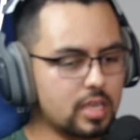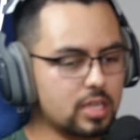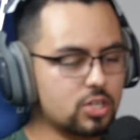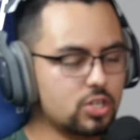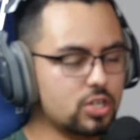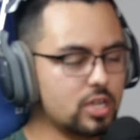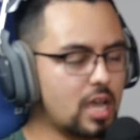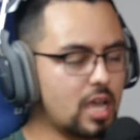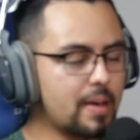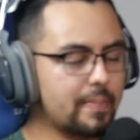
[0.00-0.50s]

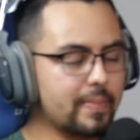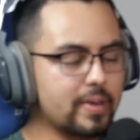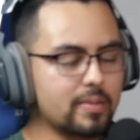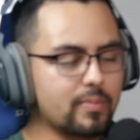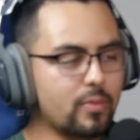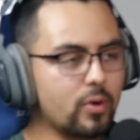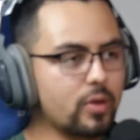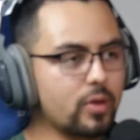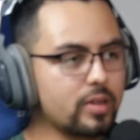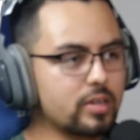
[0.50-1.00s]
she got me
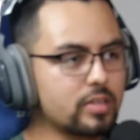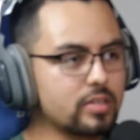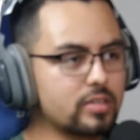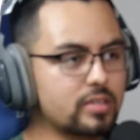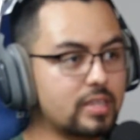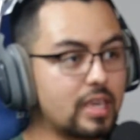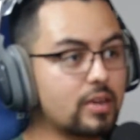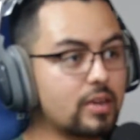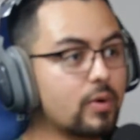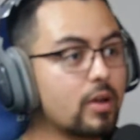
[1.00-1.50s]
and Marley to
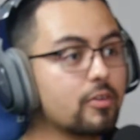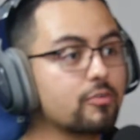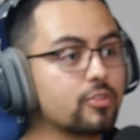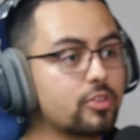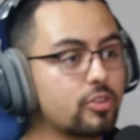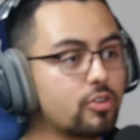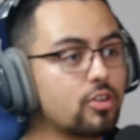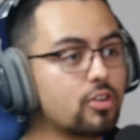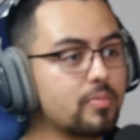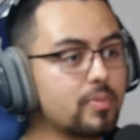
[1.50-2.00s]
stand around for
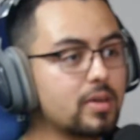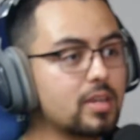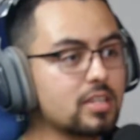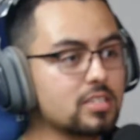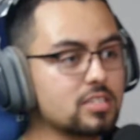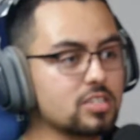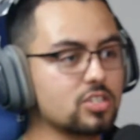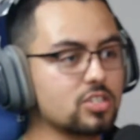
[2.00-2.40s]
30 minutes,